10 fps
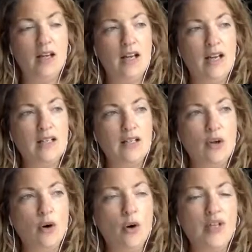And
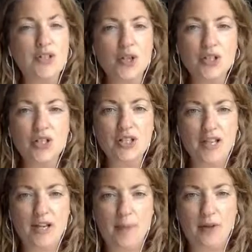so I started to
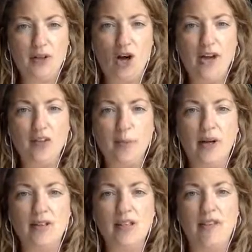think about the kind of
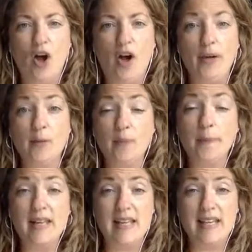person that I would
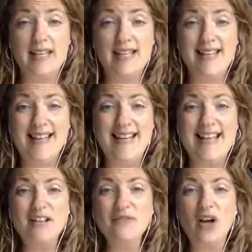be
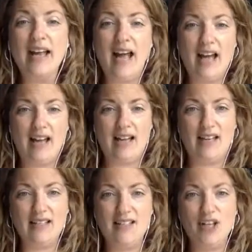if I
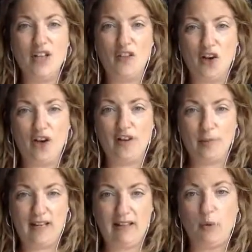had the kind of
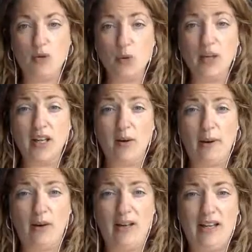money that we're talking
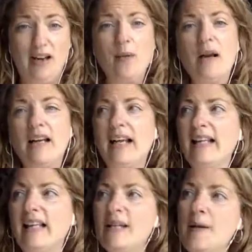about here. And
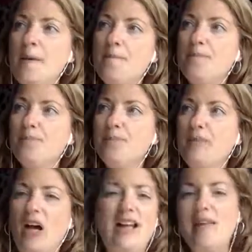like,
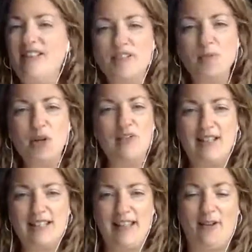in fact, I'm not even
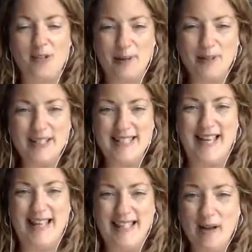going to say that. I was about to
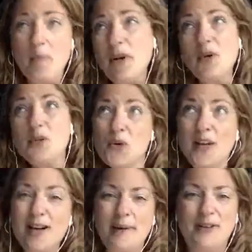say, and we're not
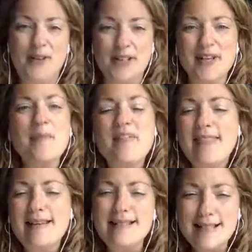talking about lots. But the
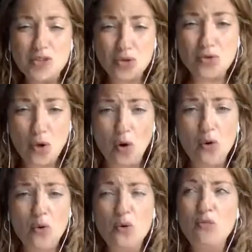thing is, it's
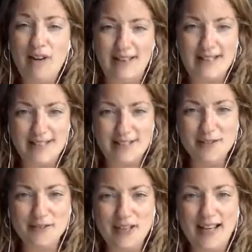so
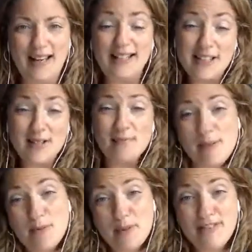relative. Like, to some
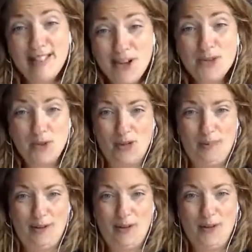people, we really are talking
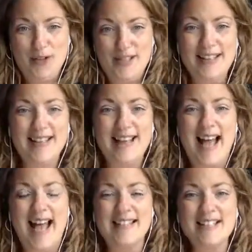about lots,
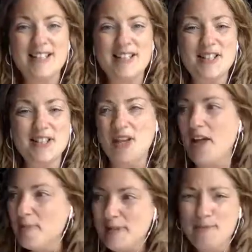and to
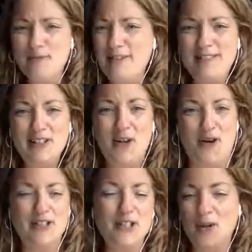other people, we're really
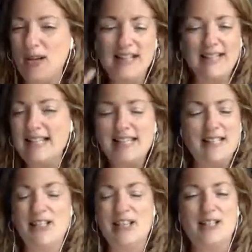not. And so
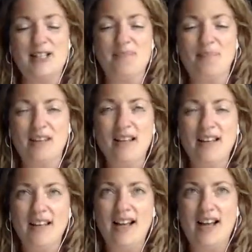it's
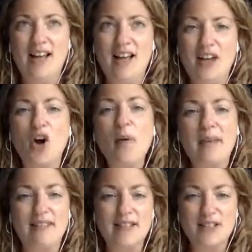a
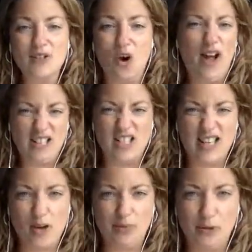comment that's not actually
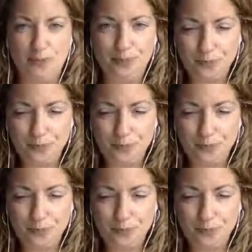helpful.